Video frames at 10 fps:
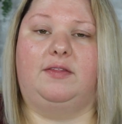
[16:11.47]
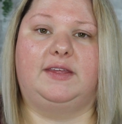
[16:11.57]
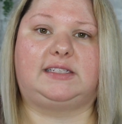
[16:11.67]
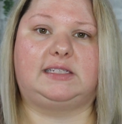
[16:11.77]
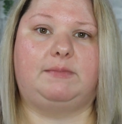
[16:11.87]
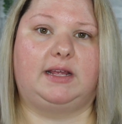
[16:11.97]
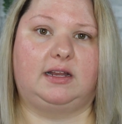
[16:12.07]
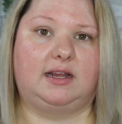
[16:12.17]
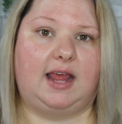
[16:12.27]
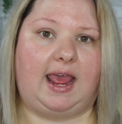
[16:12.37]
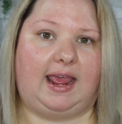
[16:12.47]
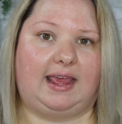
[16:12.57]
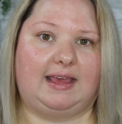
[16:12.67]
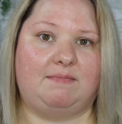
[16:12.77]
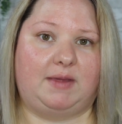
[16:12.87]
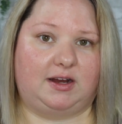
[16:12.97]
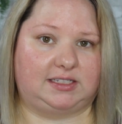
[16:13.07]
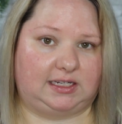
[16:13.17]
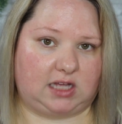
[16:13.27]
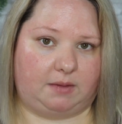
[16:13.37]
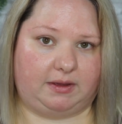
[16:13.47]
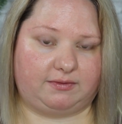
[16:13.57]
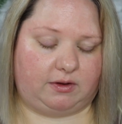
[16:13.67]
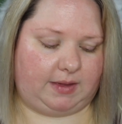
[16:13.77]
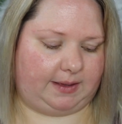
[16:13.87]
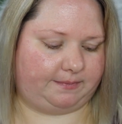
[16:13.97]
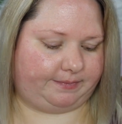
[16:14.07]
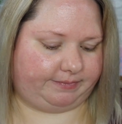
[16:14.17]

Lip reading: this has been an embarrassing topic for me.